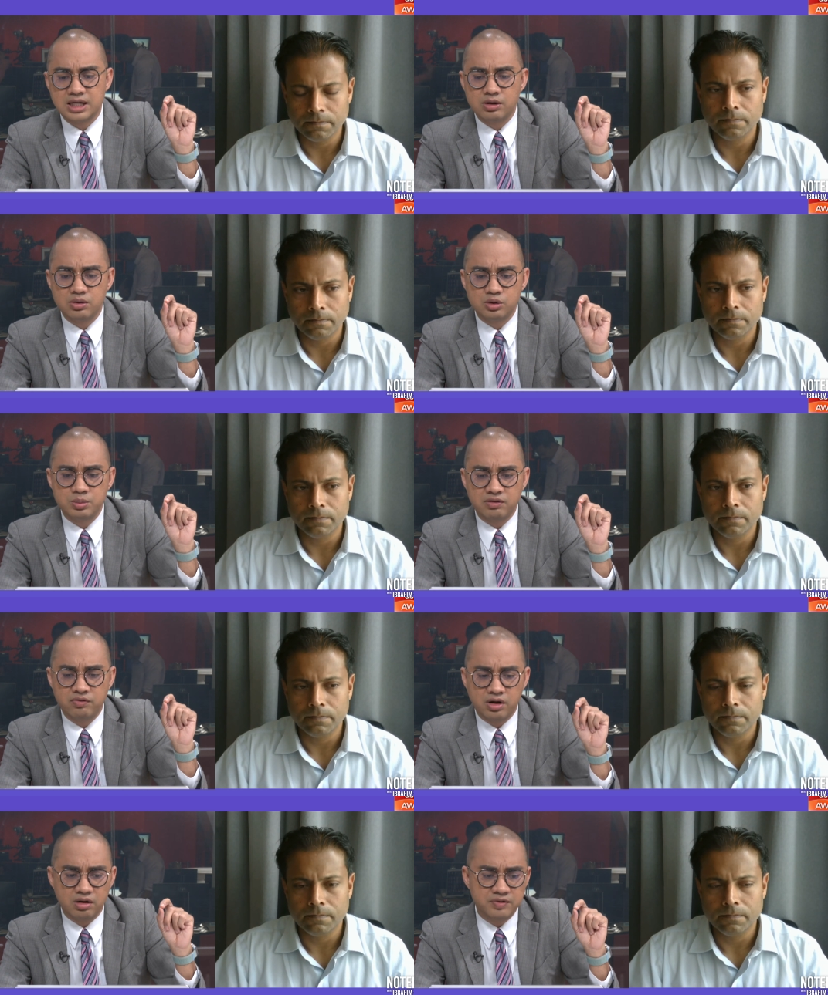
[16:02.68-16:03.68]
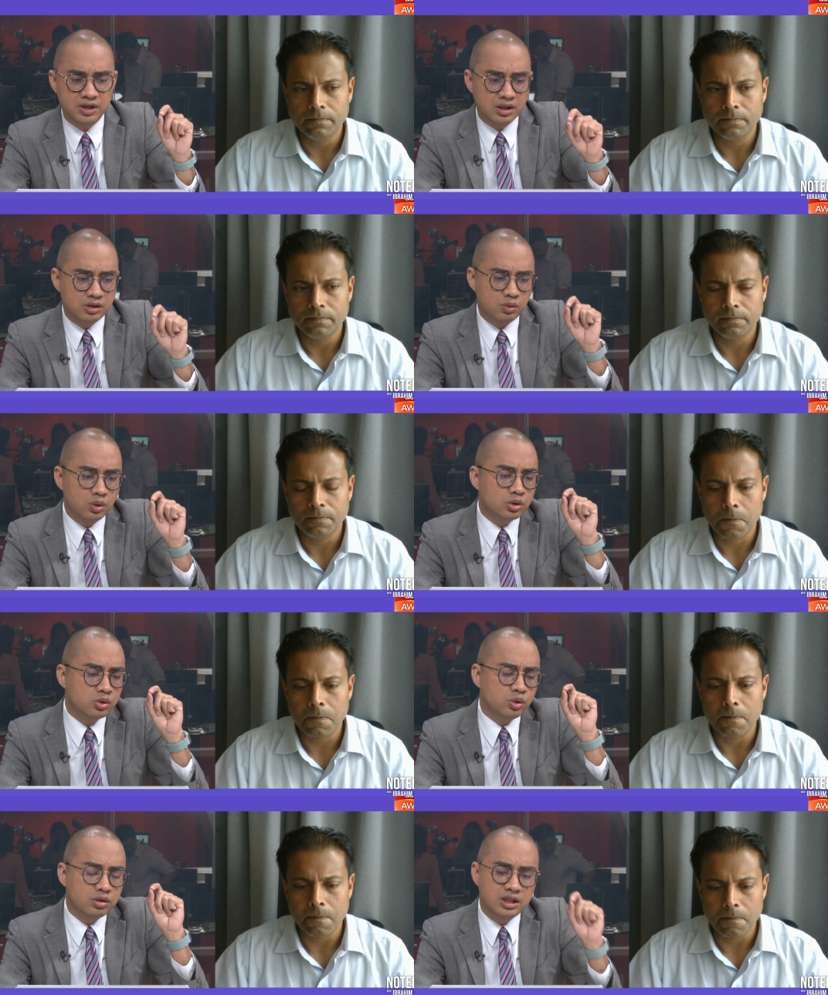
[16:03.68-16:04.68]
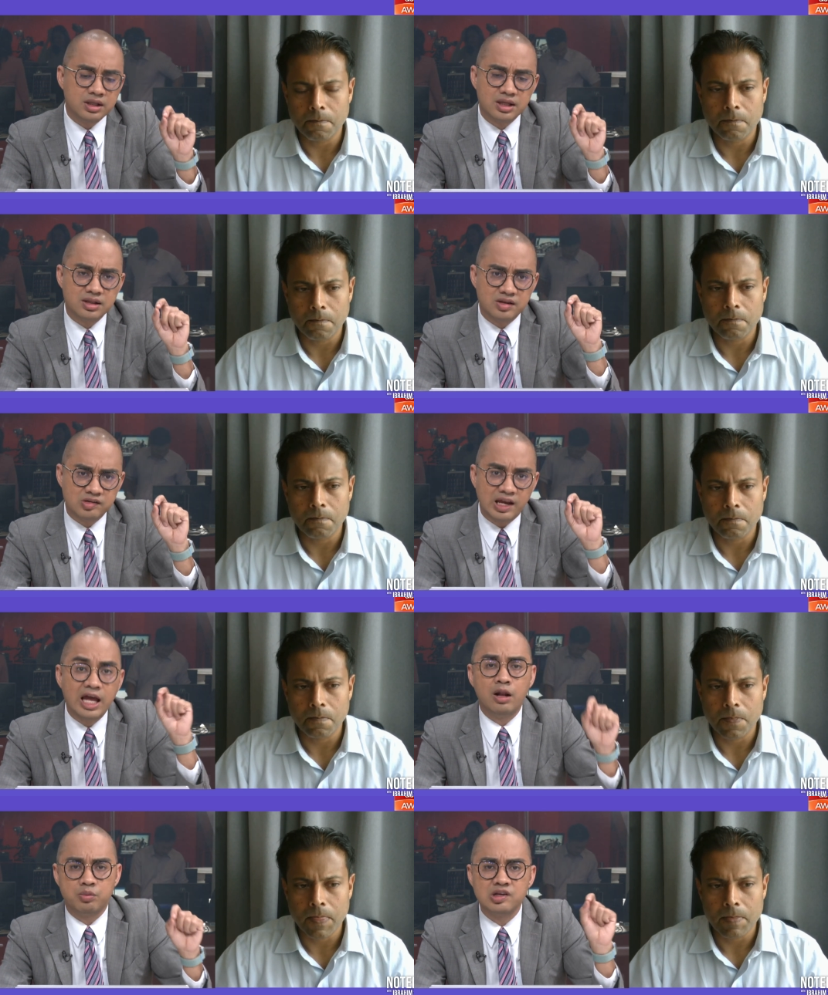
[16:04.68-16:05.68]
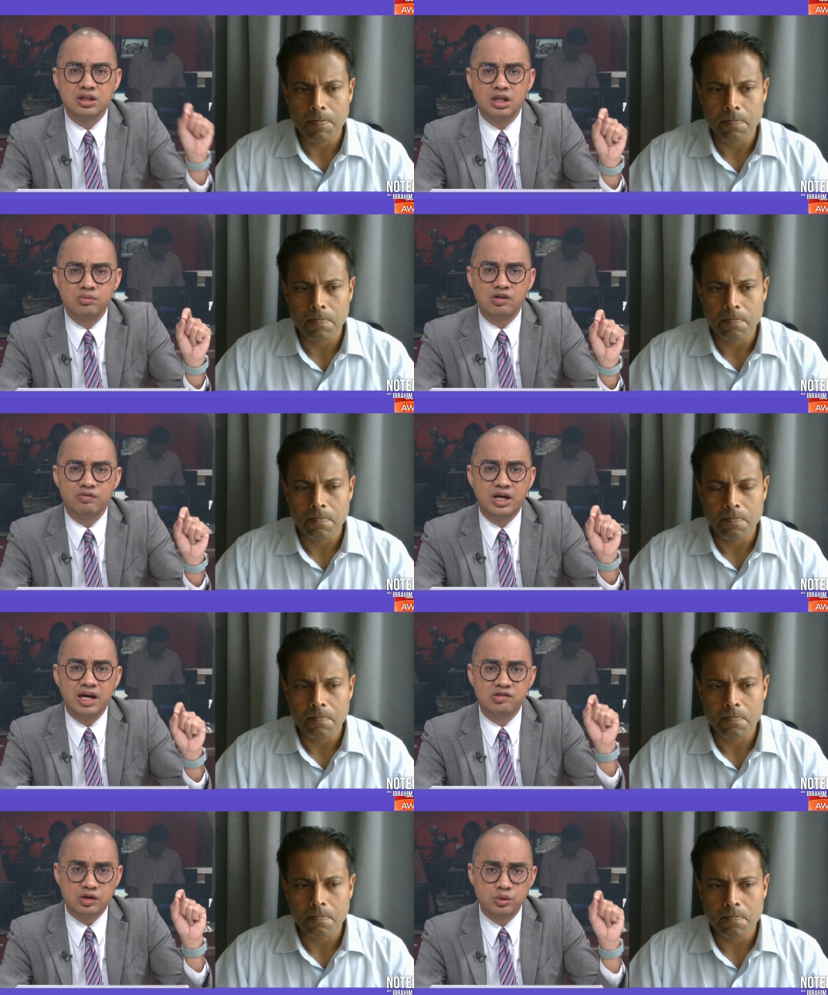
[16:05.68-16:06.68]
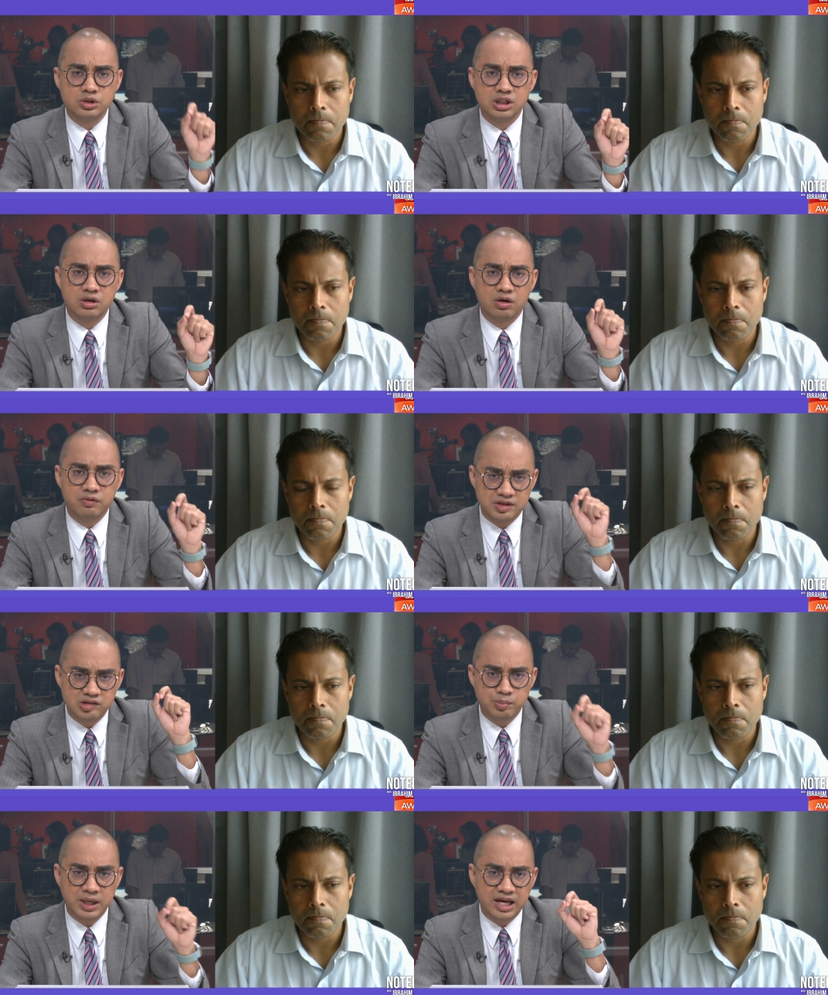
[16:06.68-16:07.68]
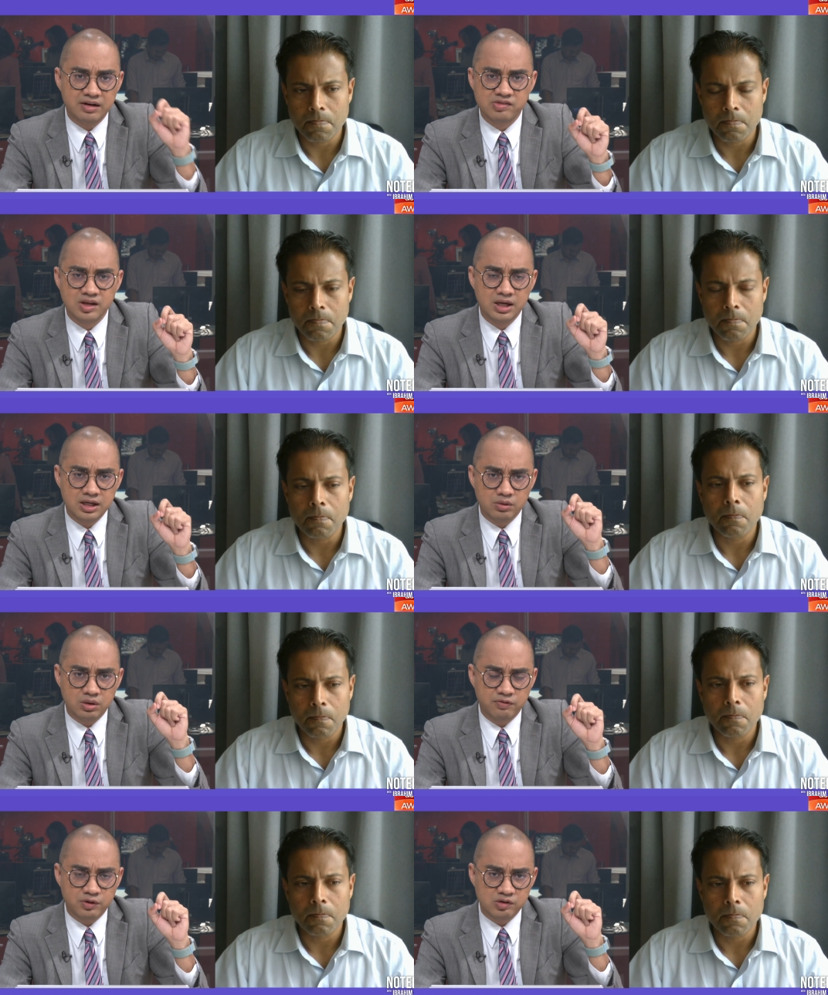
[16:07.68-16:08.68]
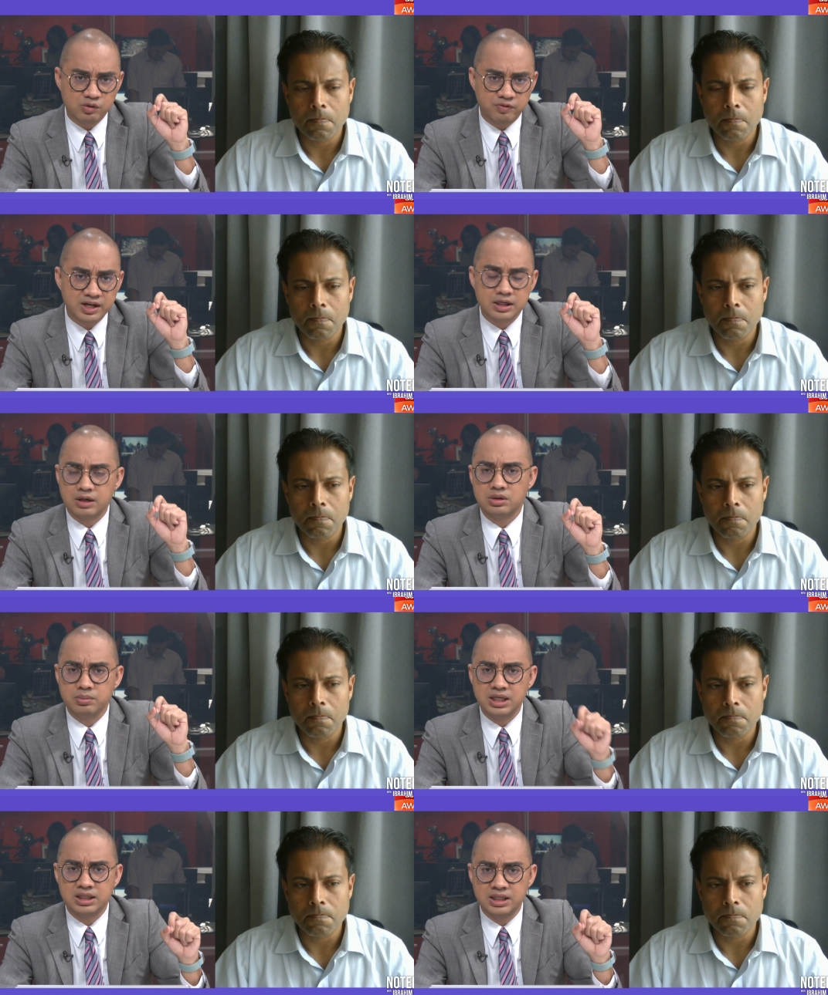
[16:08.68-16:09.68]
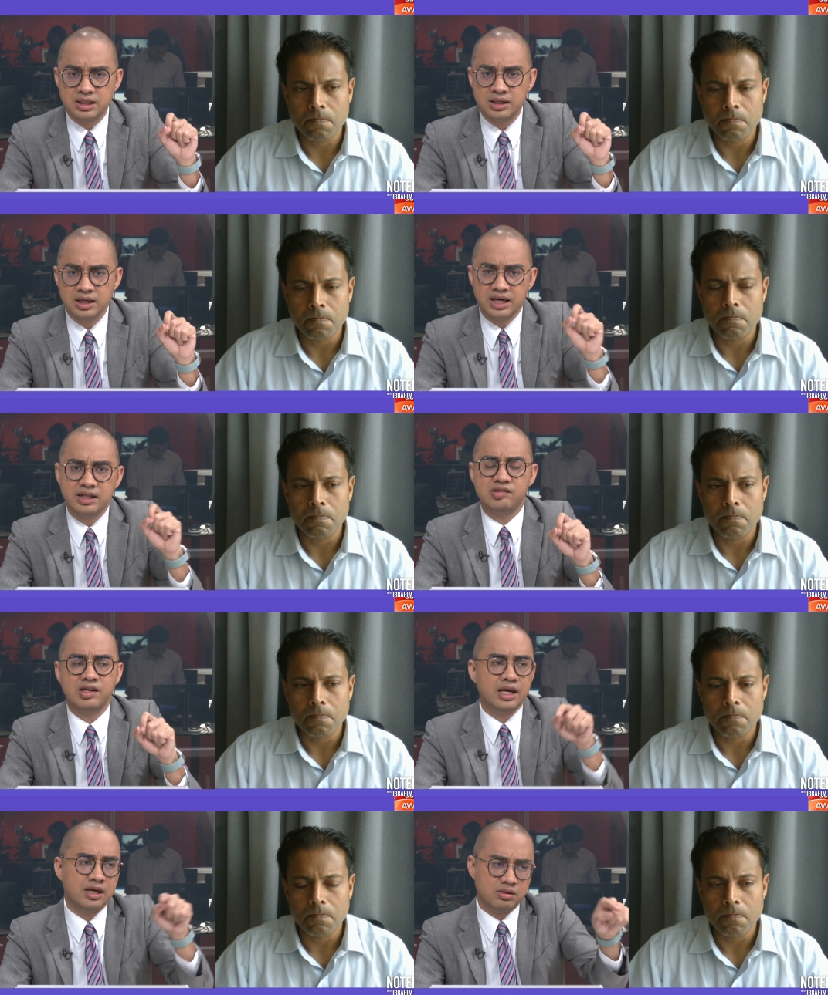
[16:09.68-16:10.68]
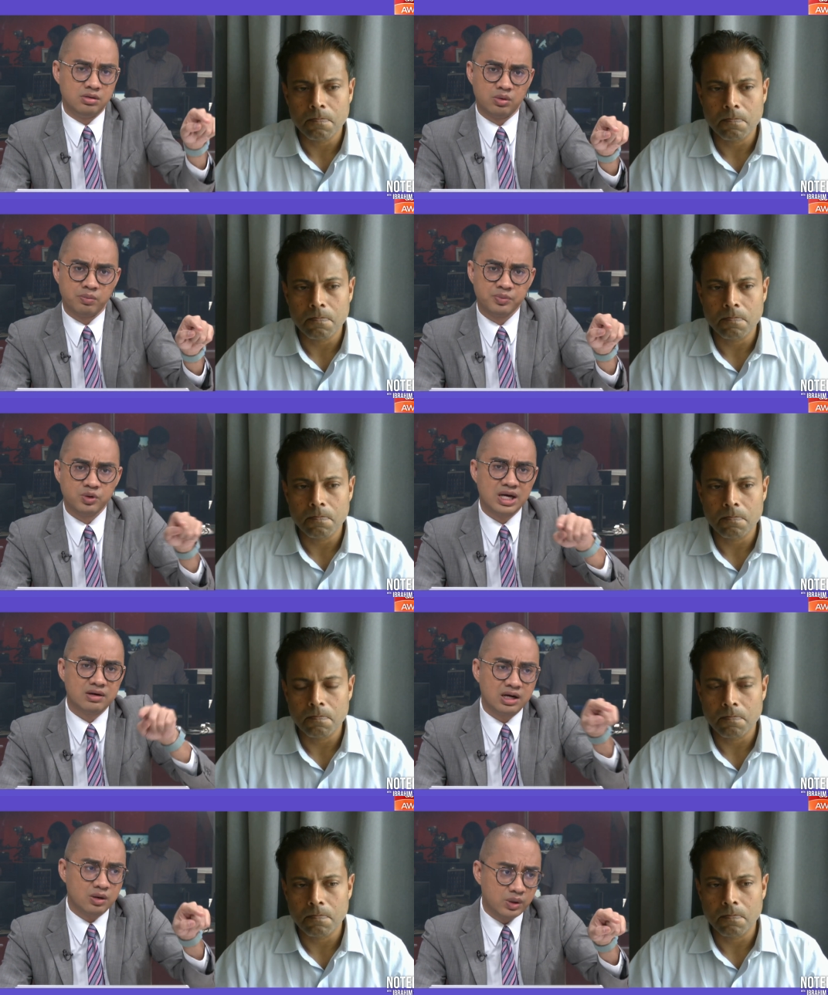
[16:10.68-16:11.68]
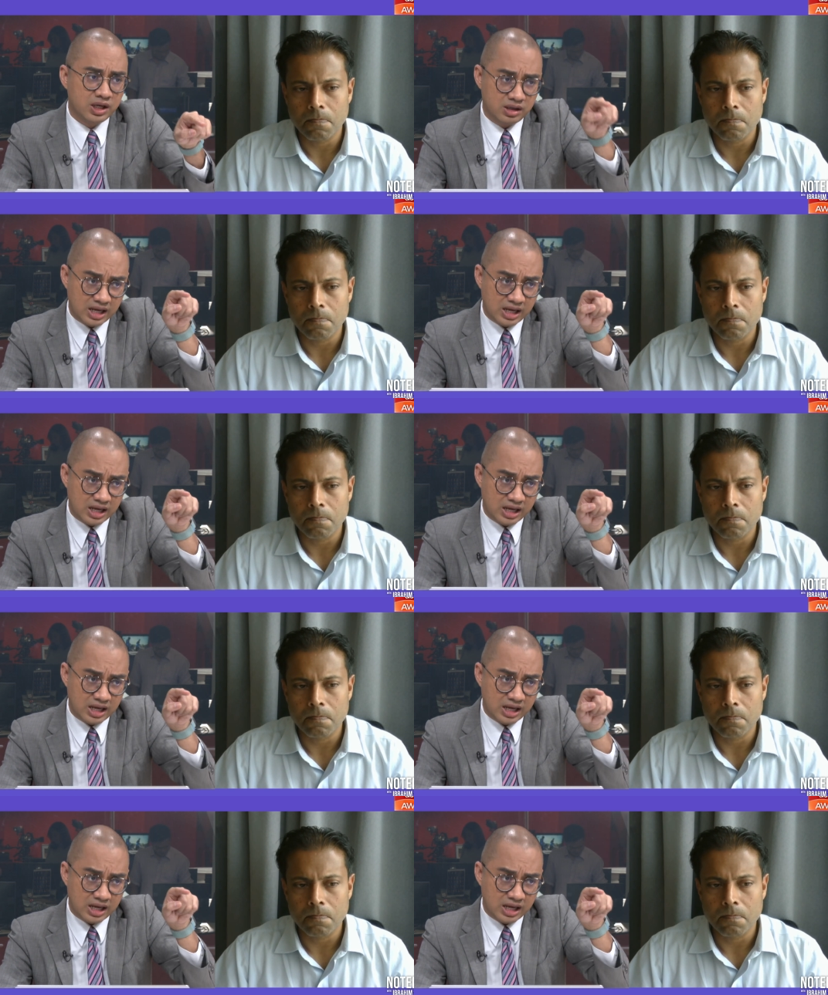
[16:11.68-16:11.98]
Speaker 1: that are going to be involved. Oh, do you think that this helps in terms of the execution of these plans in order for us to find accountability and then say, hey, you know, you can't run away.